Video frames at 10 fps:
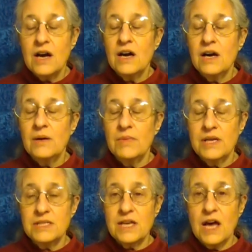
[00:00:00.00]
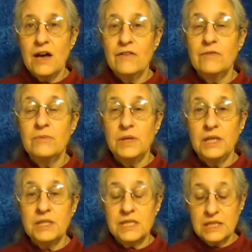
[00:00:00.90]
um, azav,
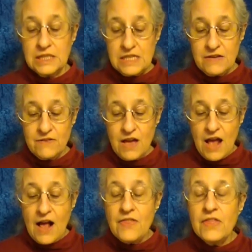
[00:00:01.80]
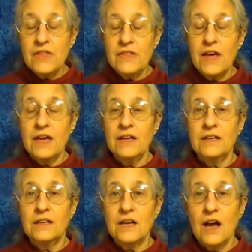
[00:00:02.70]
meaning to leave, and then
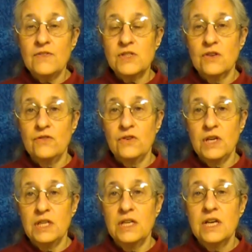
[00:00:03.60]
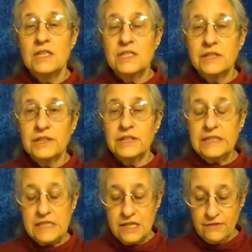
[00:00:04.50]
that kaf safit, to
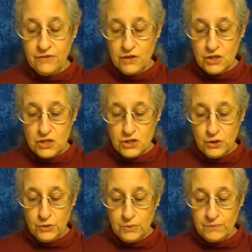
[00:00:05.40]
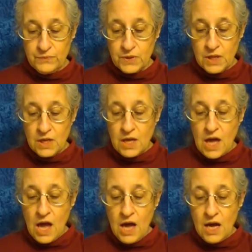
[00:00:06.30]
leave you.
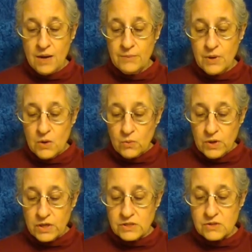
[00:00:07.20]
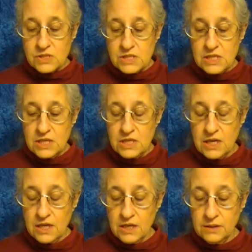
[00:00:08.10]
Um, we also see
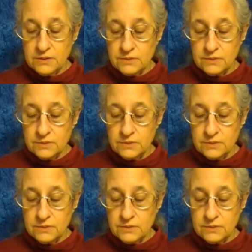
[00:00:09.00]
uh,